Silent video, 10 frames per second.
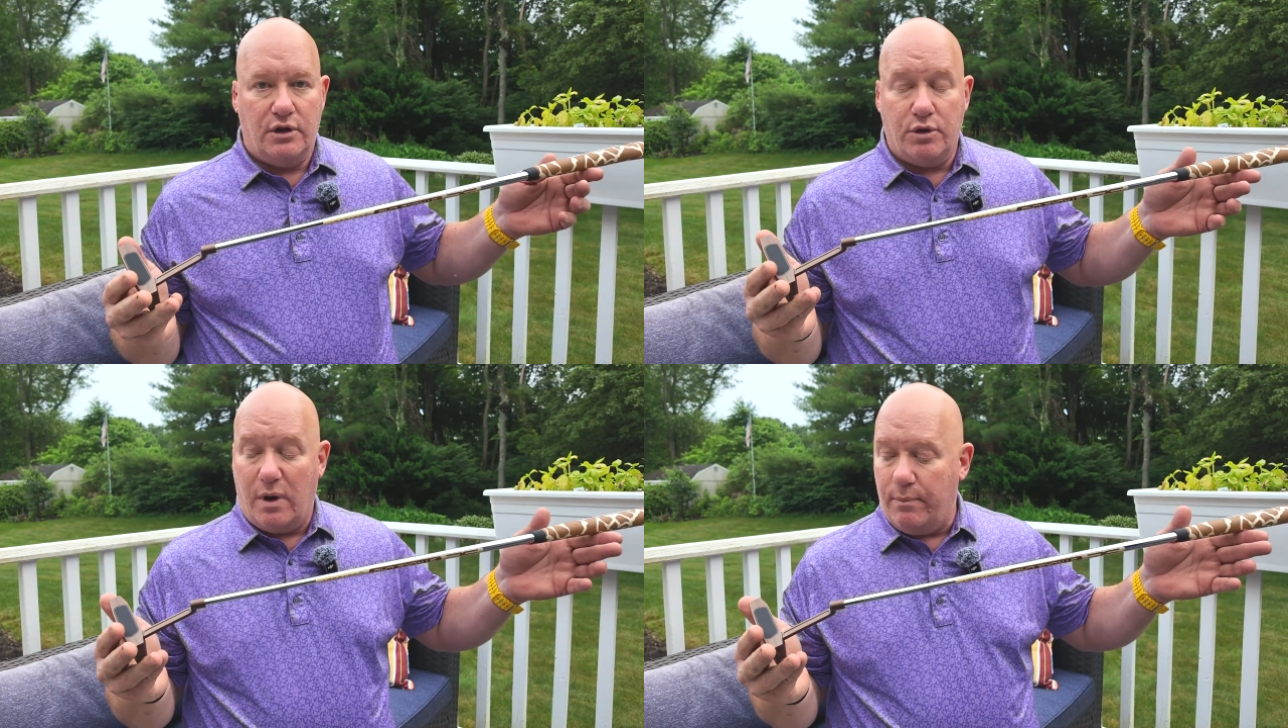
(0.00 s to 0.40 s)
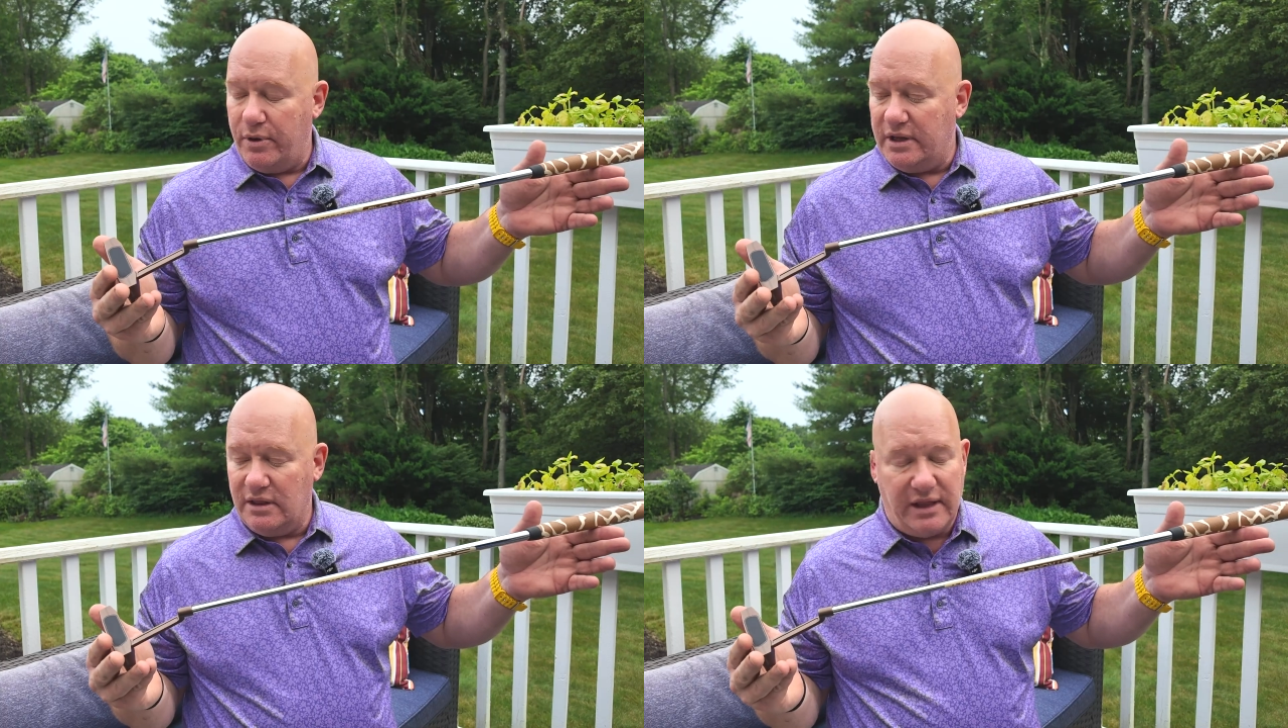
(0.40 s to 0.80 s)
You want to
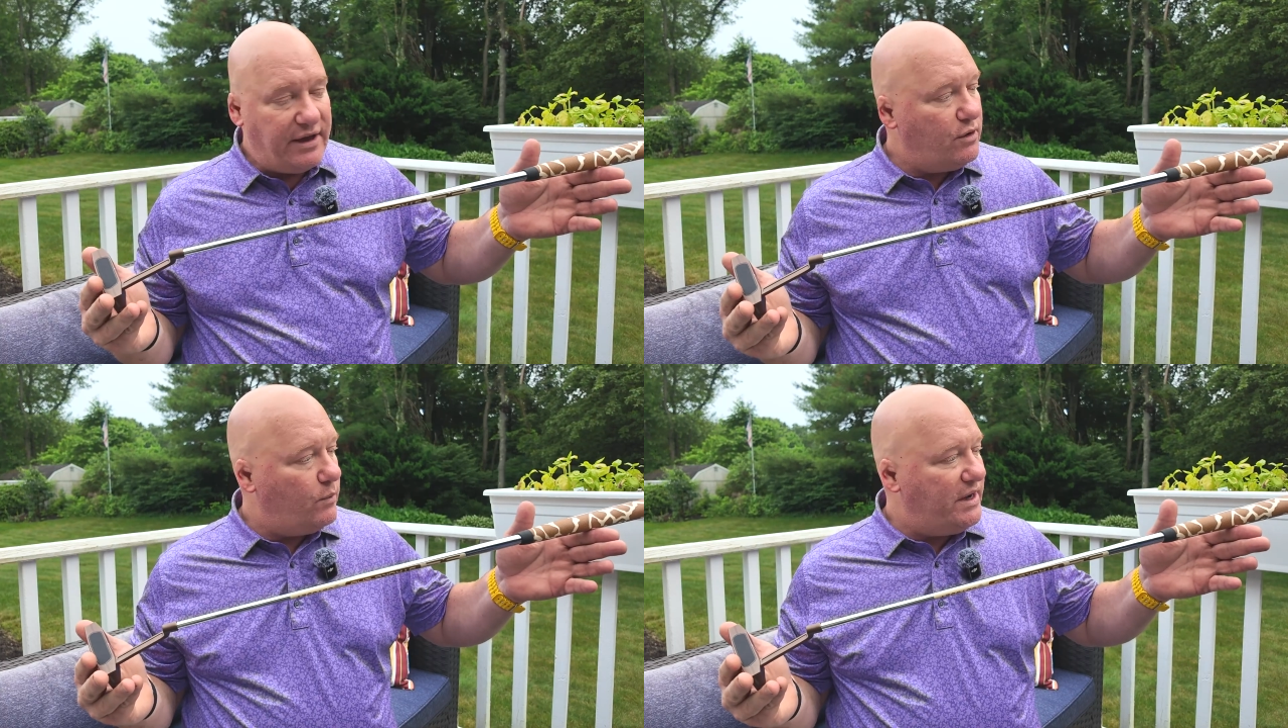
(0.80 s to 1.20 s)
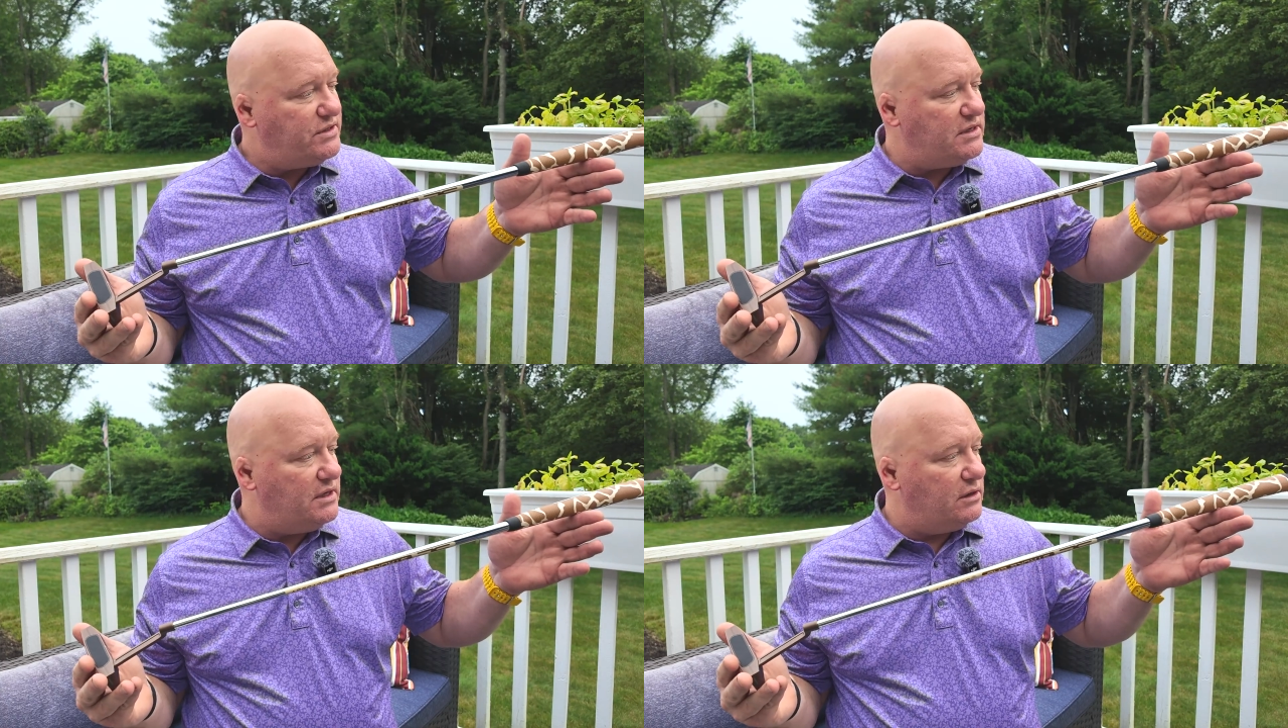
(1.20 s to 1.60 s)
put in lighter
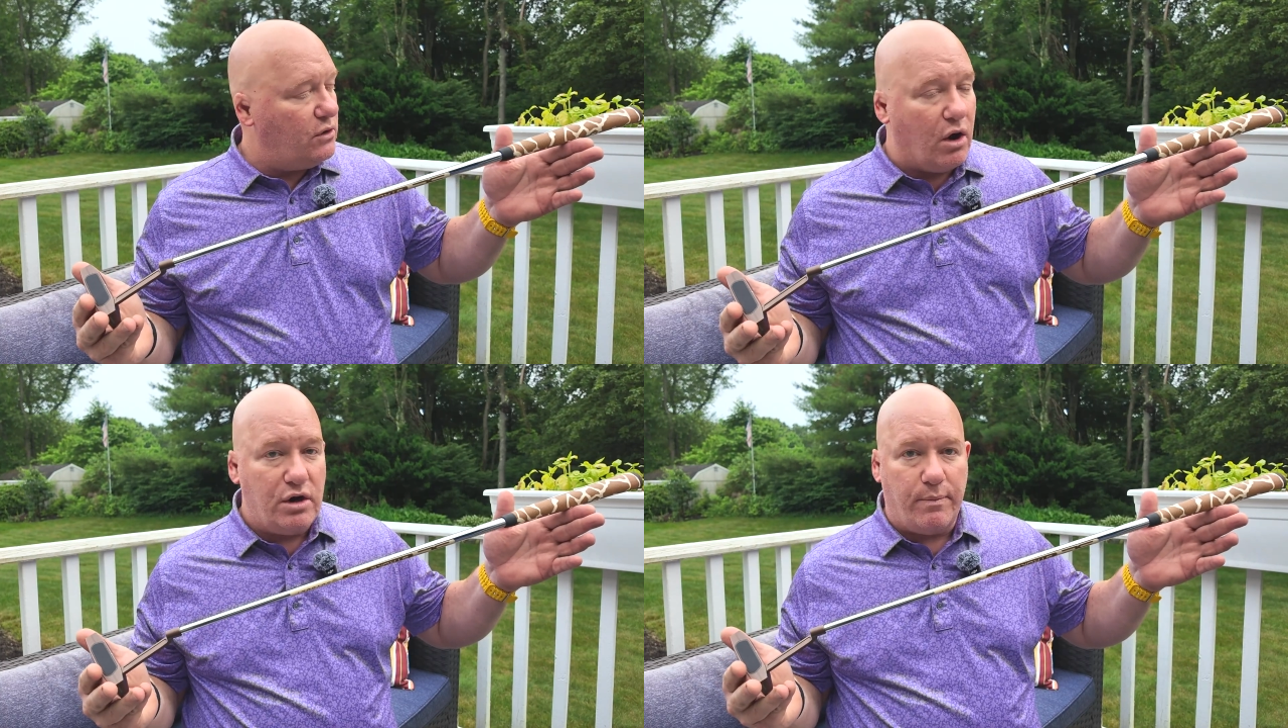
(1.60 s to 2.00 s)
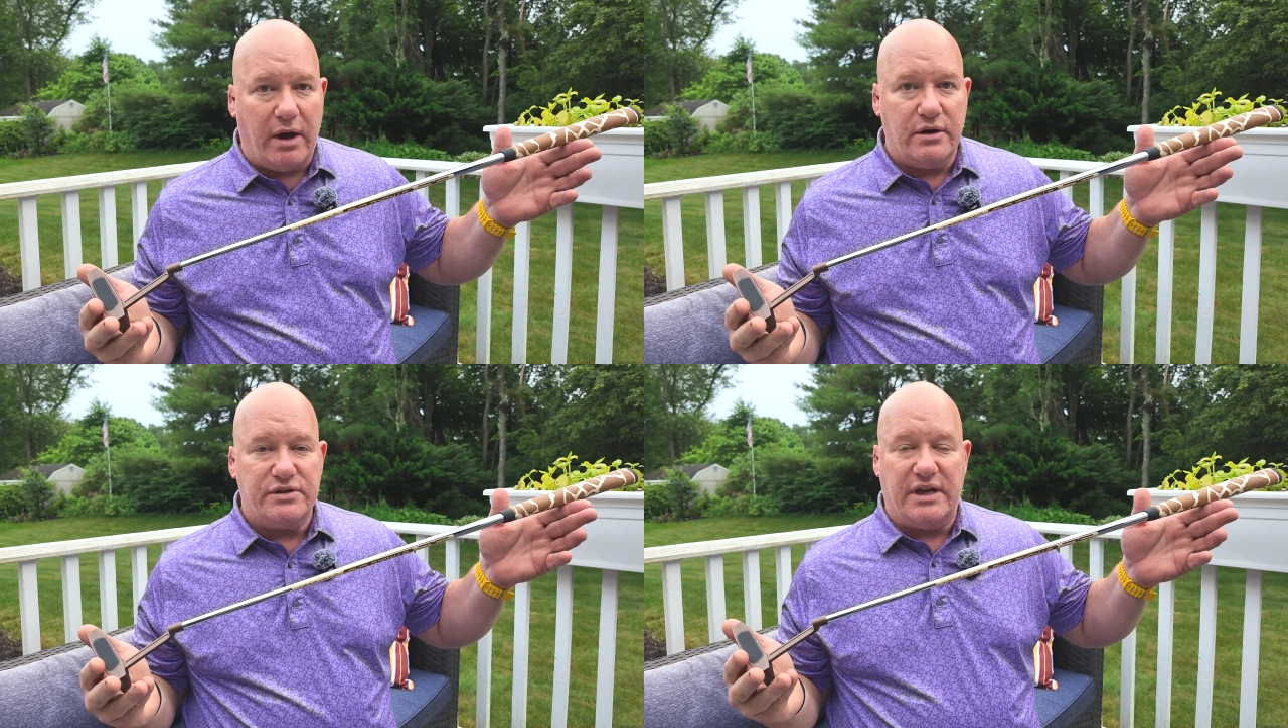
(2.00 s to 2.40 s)
weights in longer
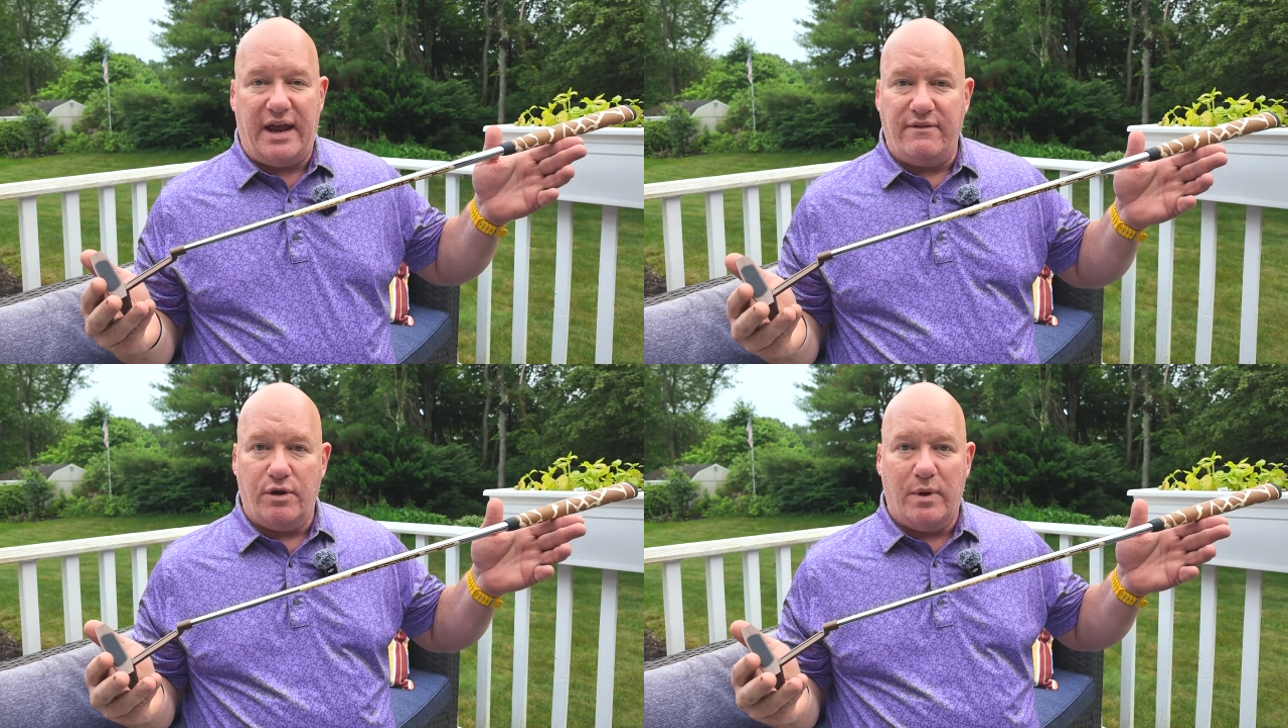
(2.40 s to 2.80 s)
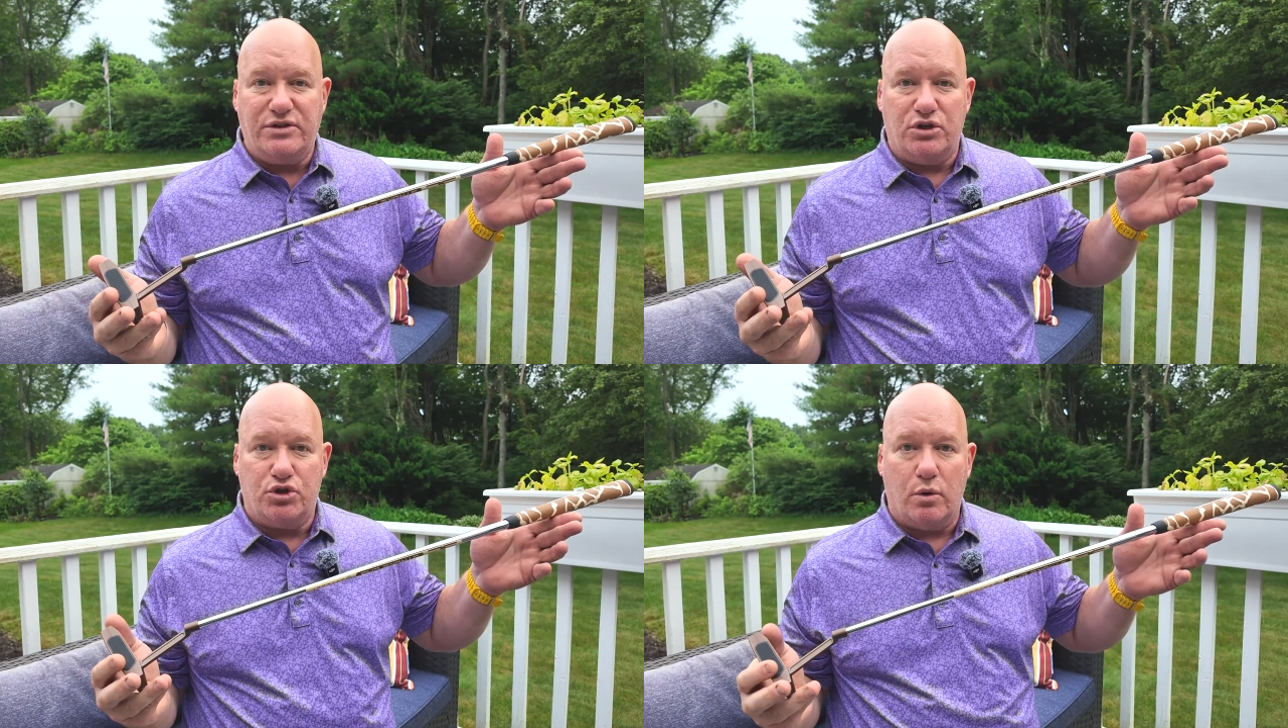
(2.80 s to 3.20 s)
putters and heavier
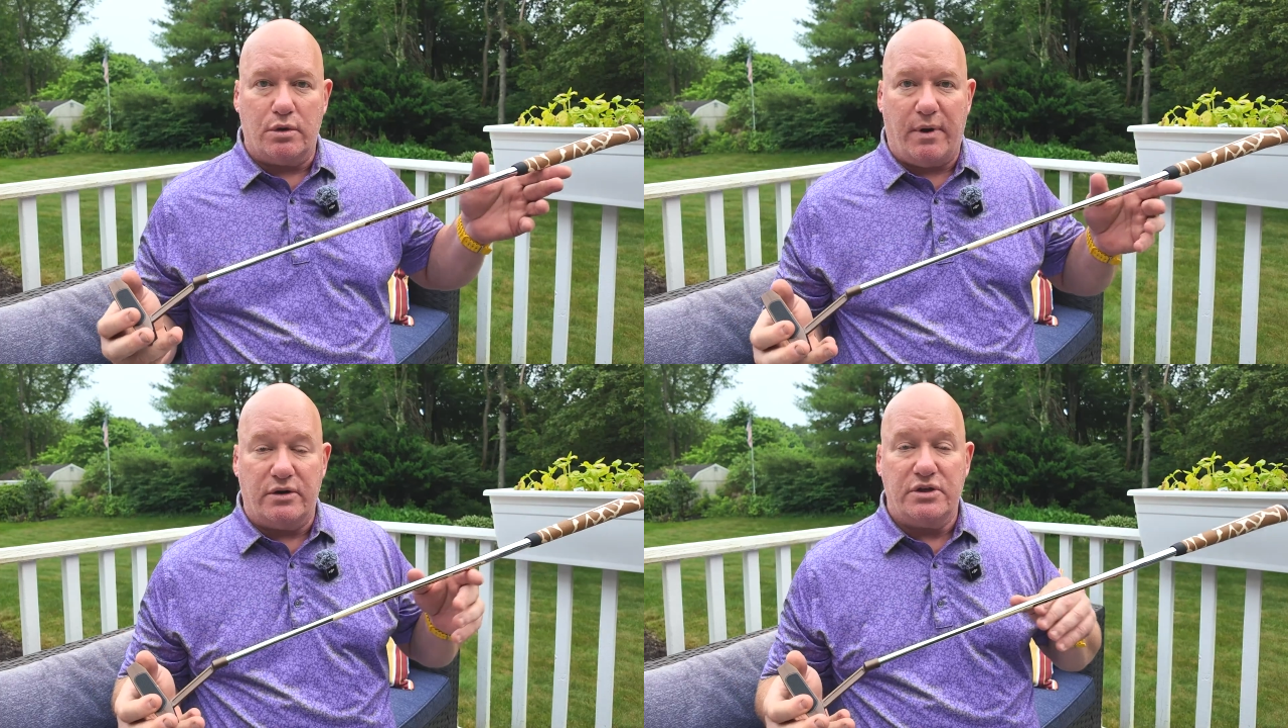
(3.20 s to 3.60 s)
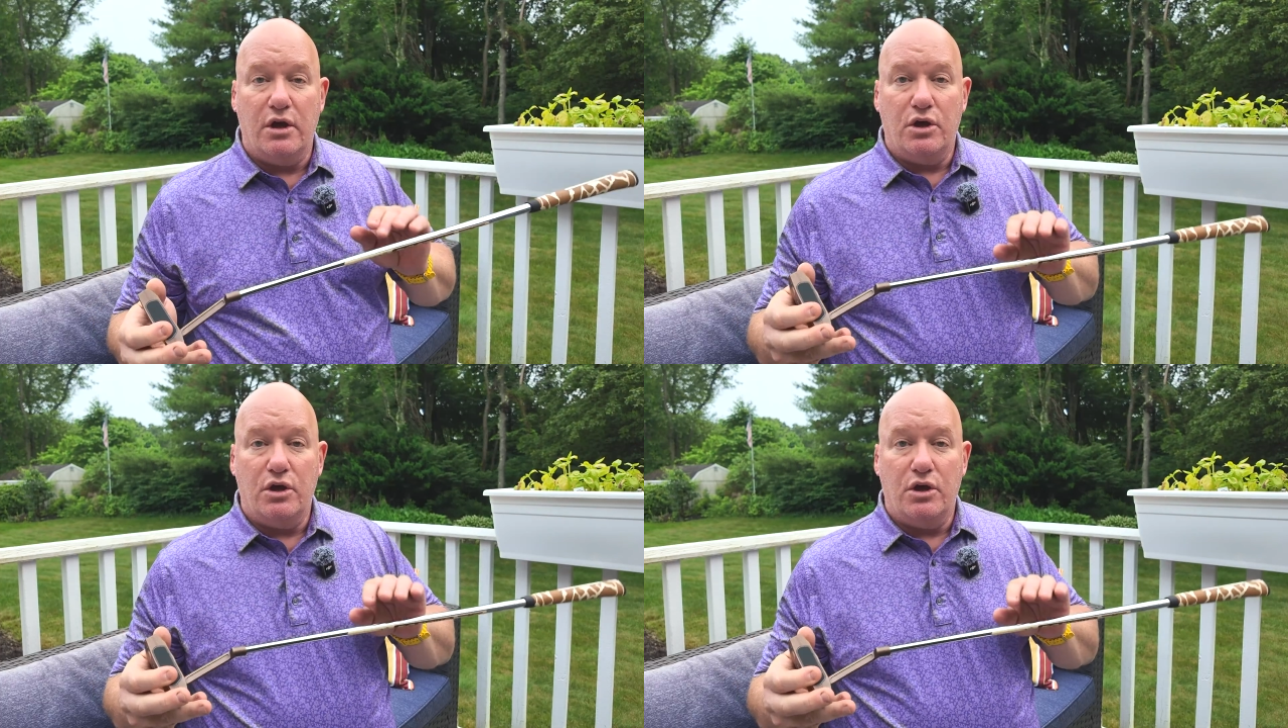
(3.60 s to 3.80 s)
weights in shorter putters